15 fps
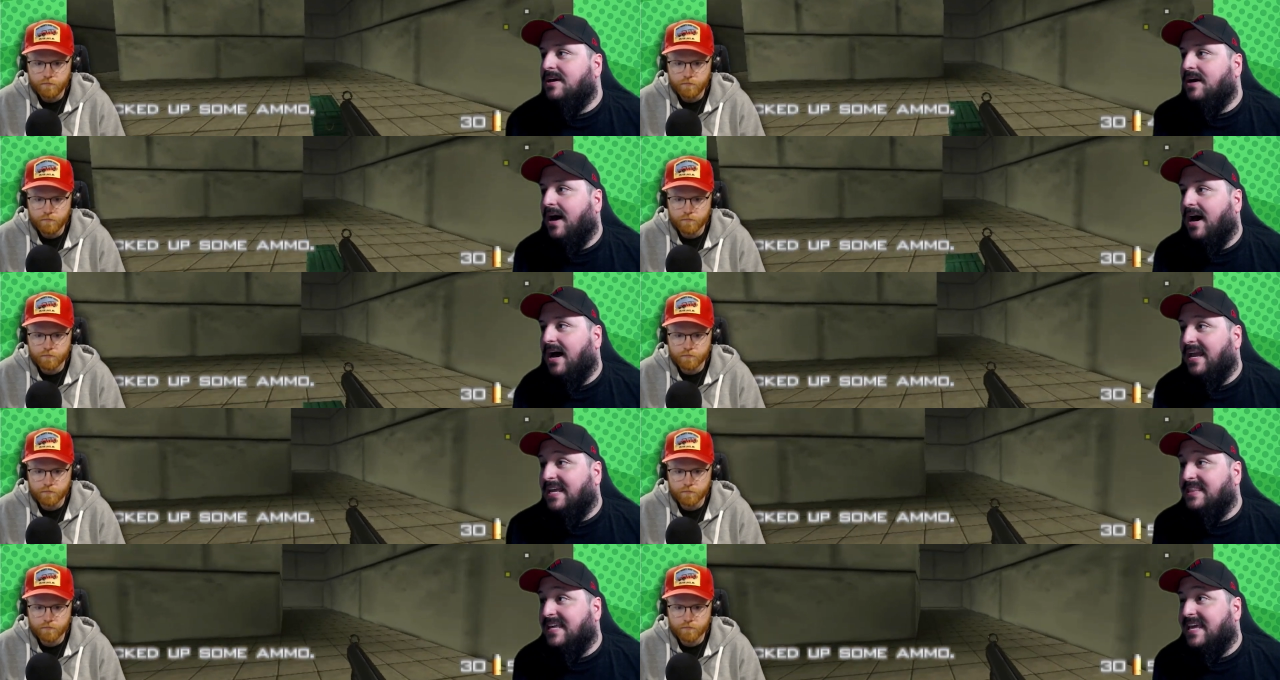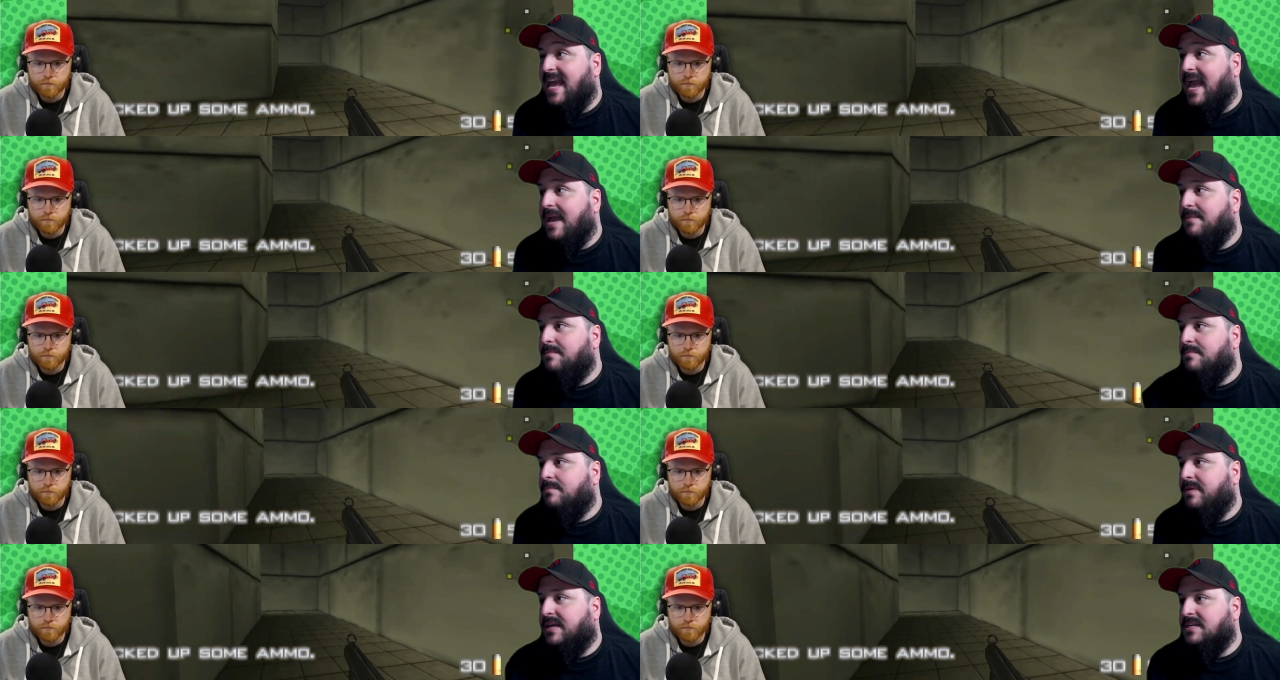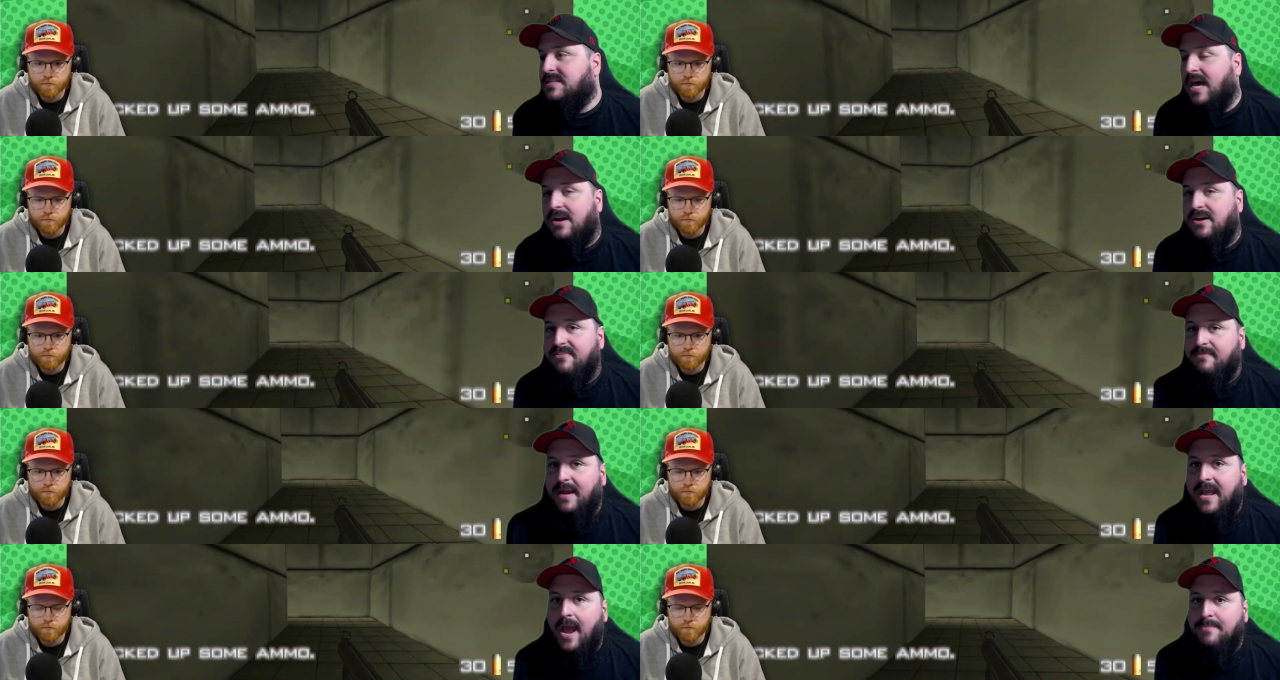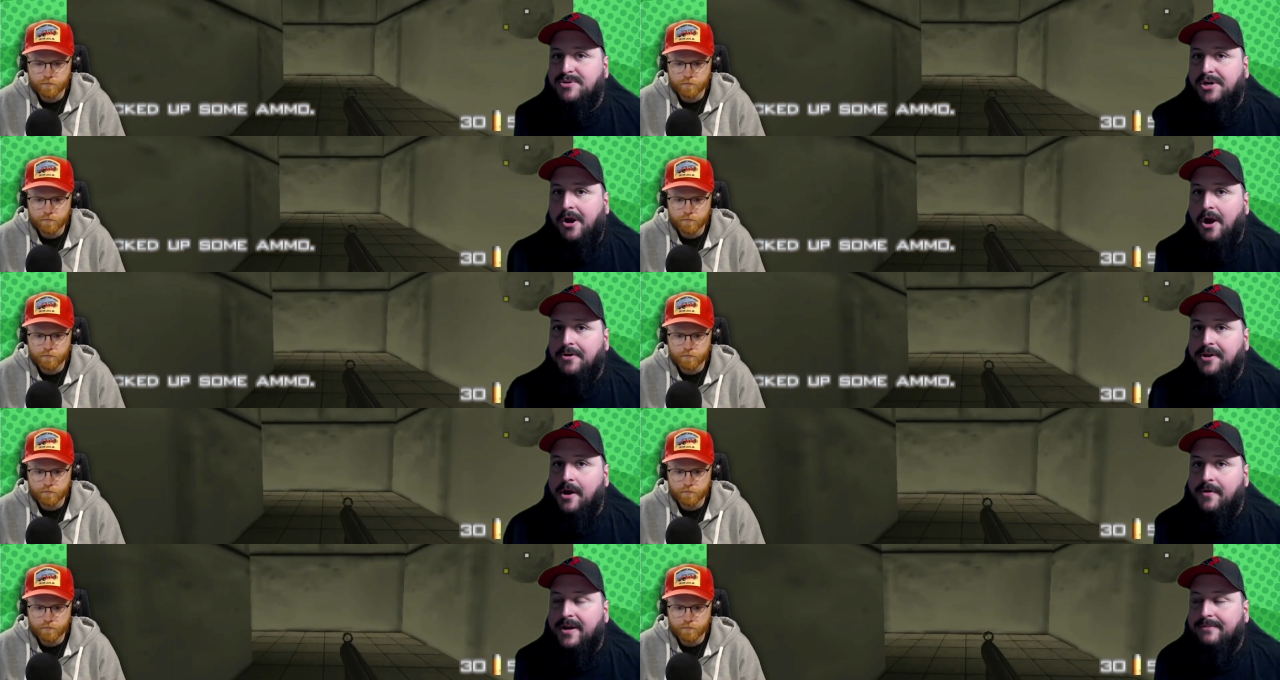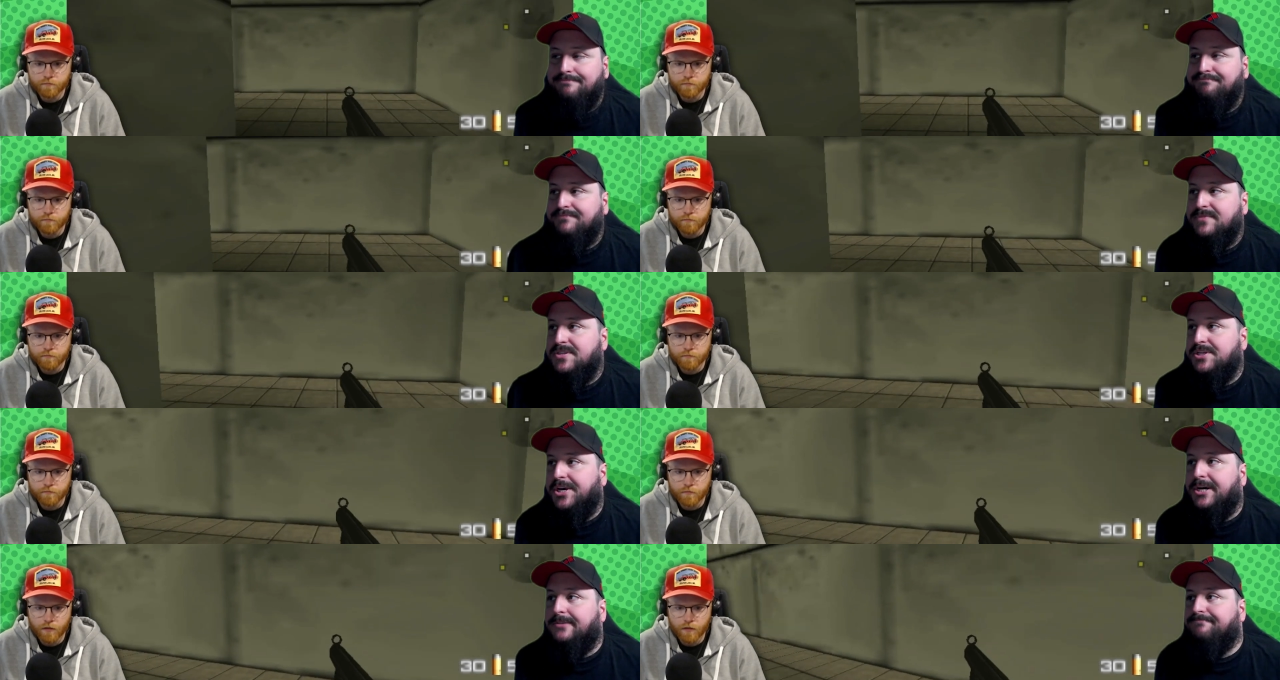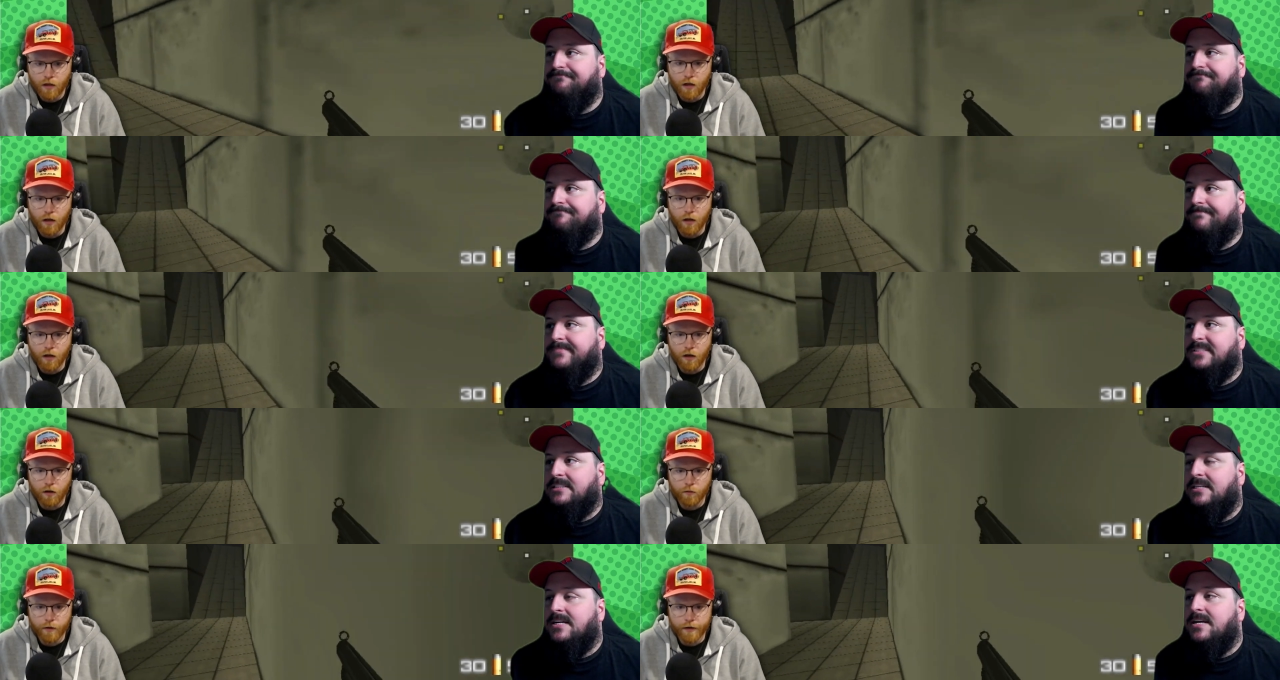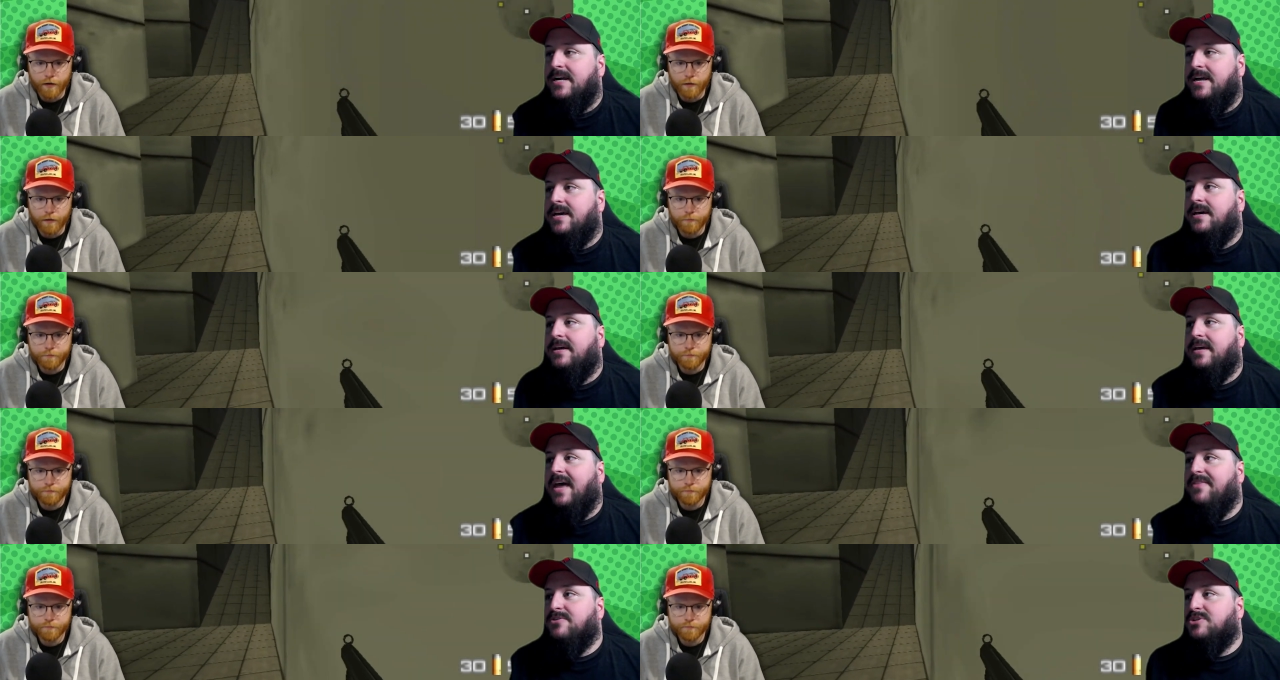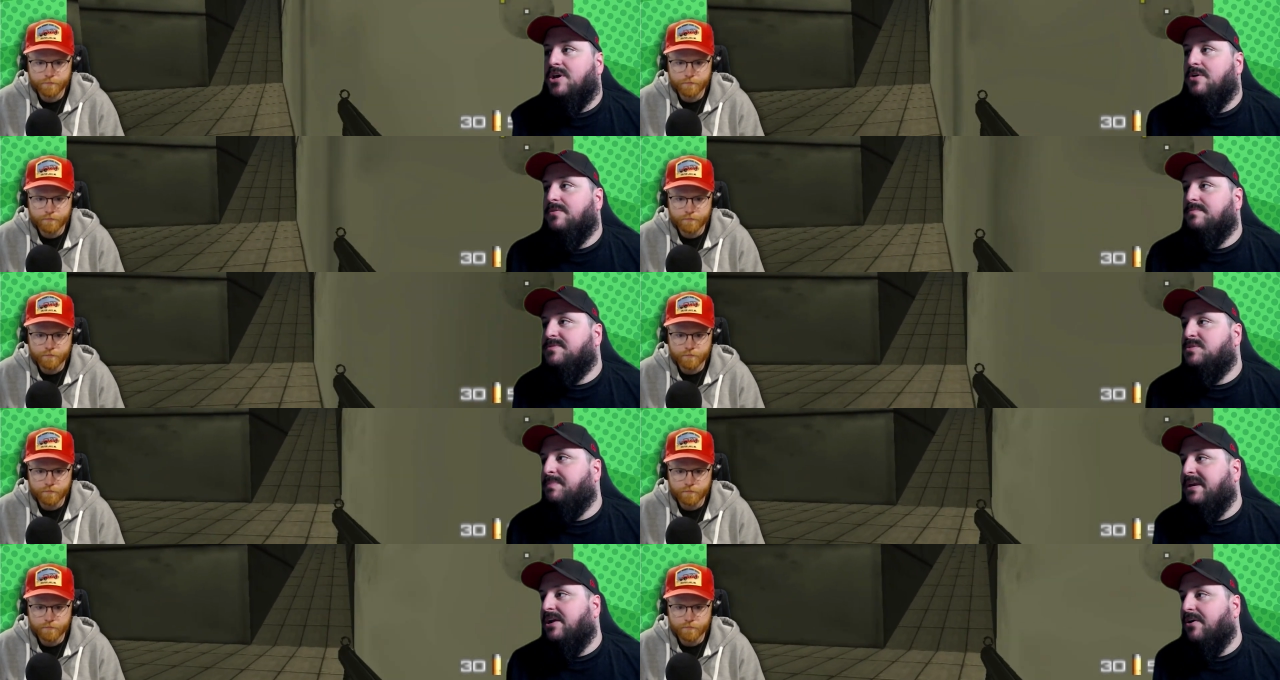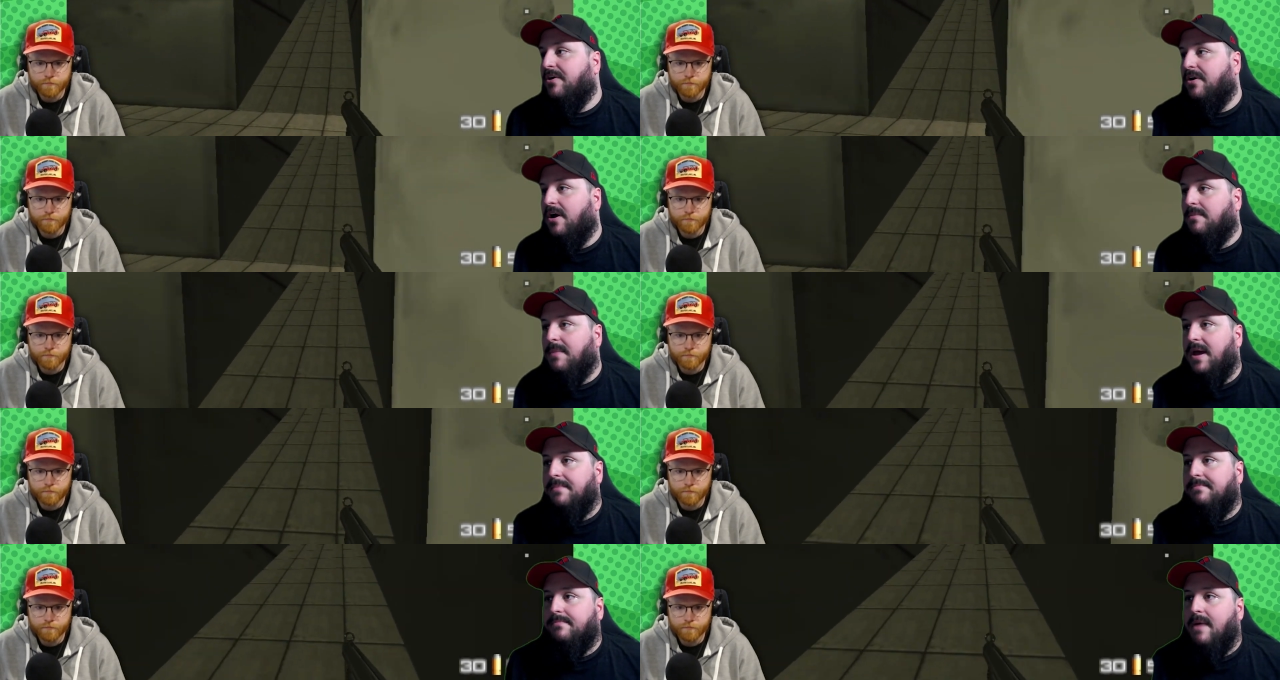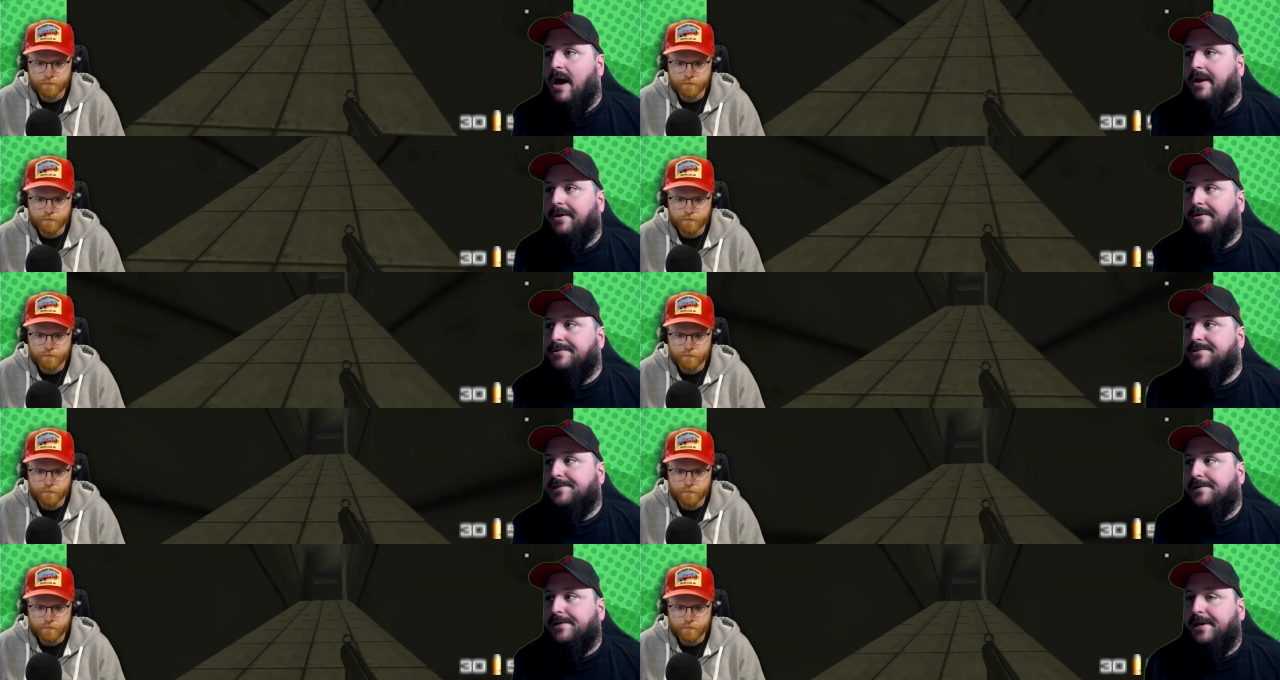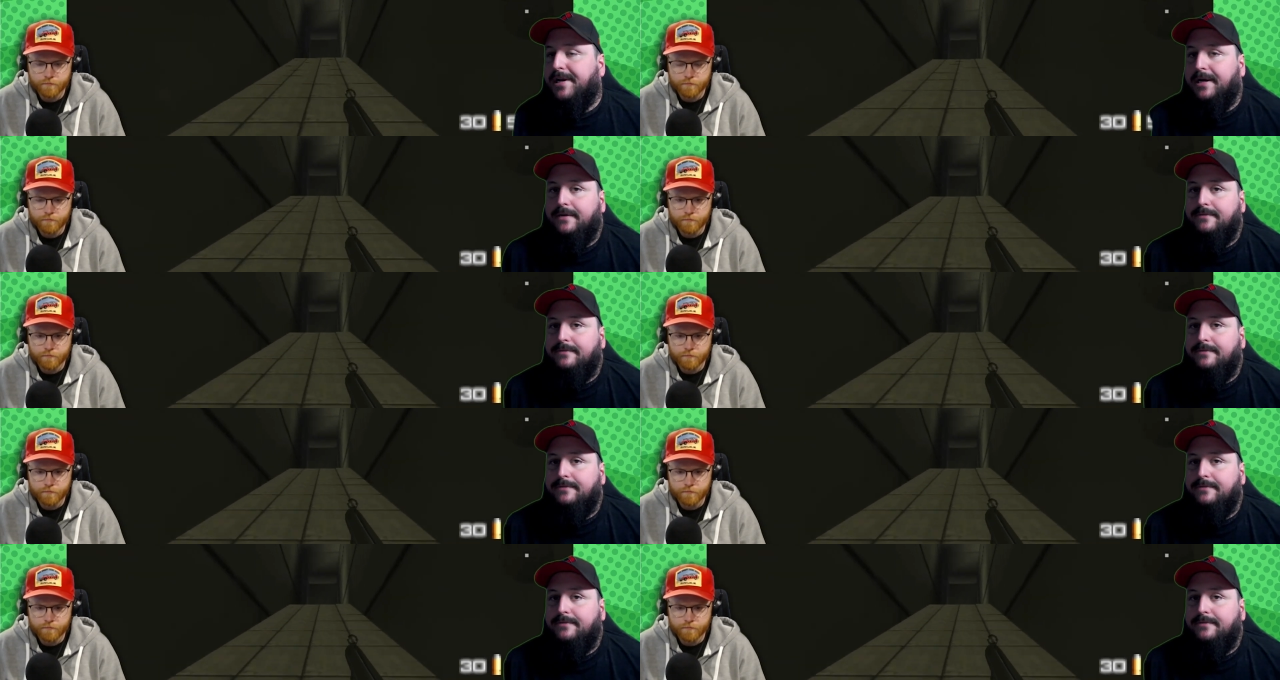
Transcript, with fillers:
Speaker 1: uh, in the game because I don't have my capture card going. So, uh, right on. And there's no speaker on my monitor, so you know,